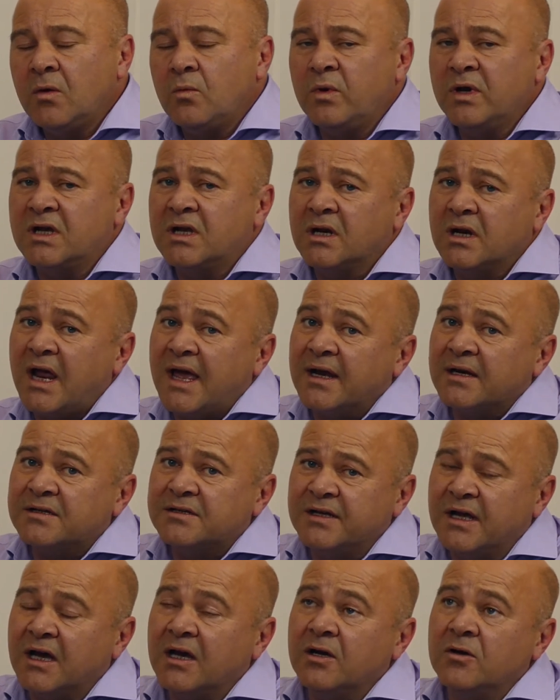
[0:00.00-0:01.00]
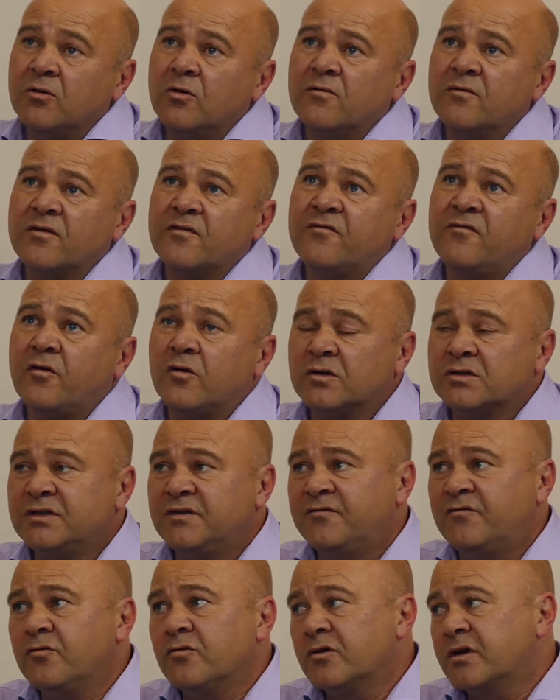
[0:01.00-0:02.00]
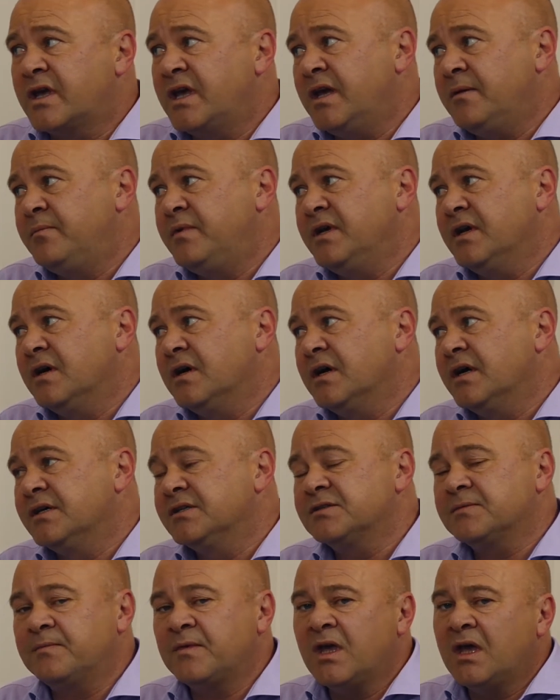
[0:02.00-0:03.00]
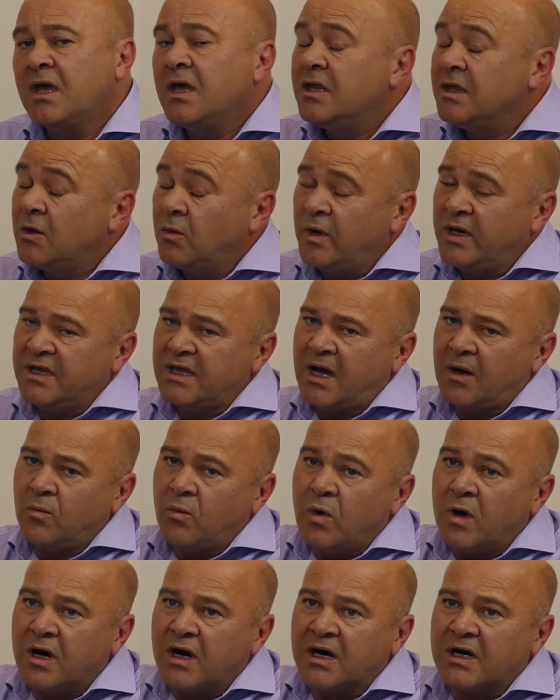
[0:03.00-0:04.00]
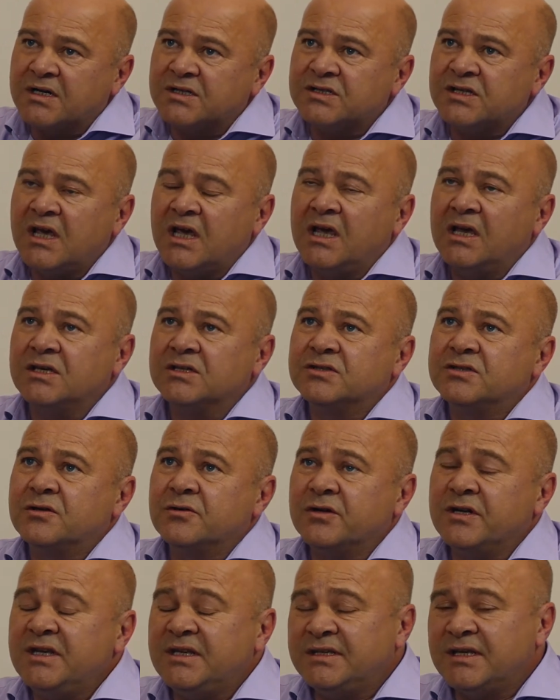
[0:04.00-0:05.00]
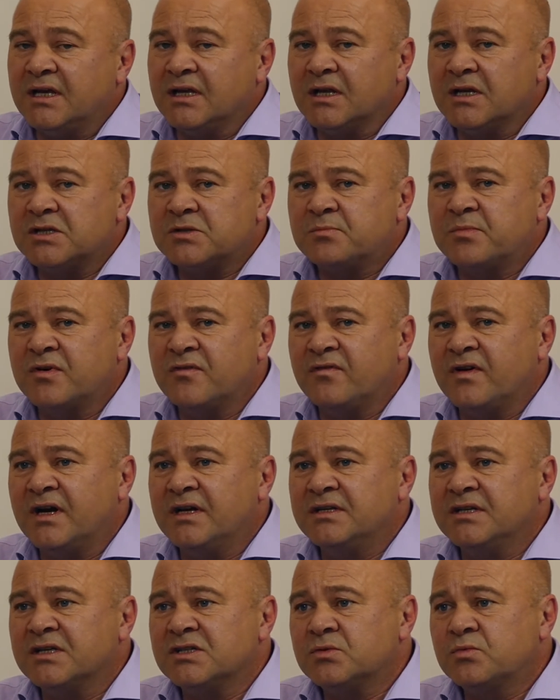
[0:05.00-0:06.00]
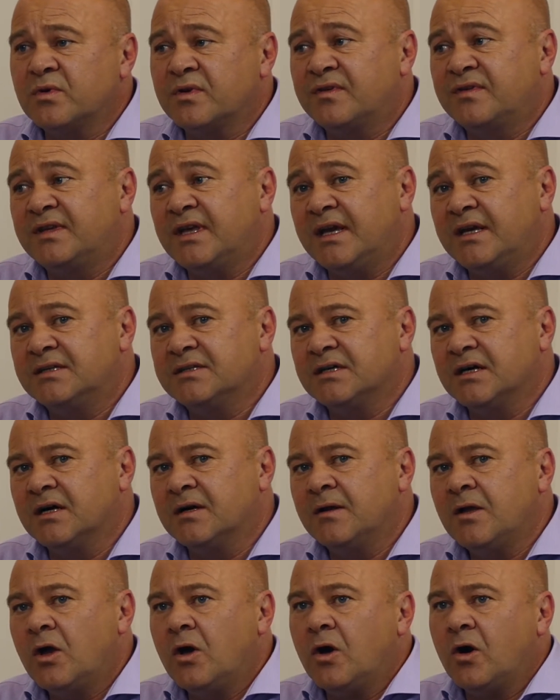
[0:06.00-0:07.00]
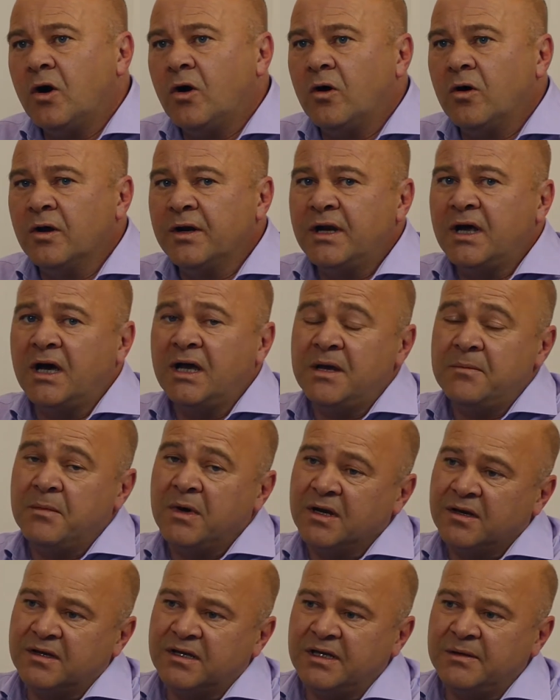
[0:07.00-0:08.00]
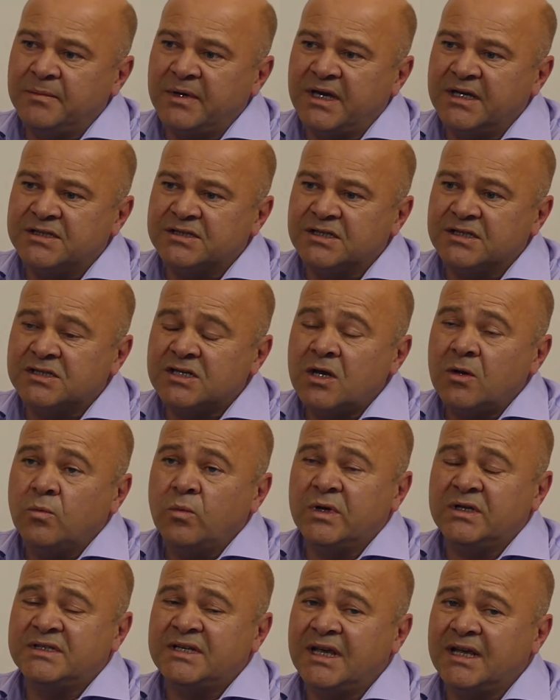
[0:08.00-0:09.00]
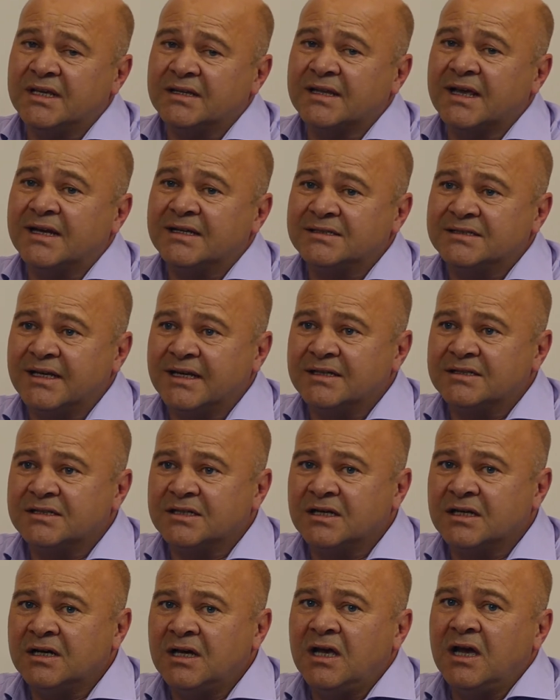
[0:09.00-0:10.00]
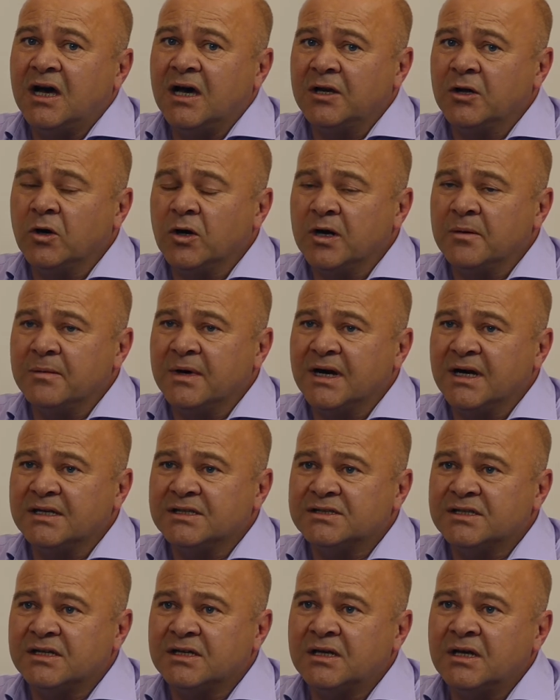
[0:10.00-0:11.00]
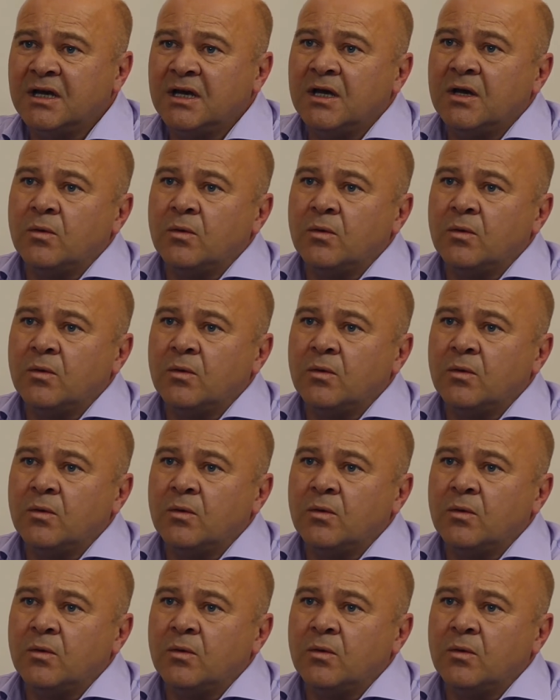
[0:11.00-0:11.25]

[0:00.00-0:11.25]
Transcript: We collect now over 44 KPIs. The way that works is the retailers provide us with data on a monthly basis. We take that data, anonymise it.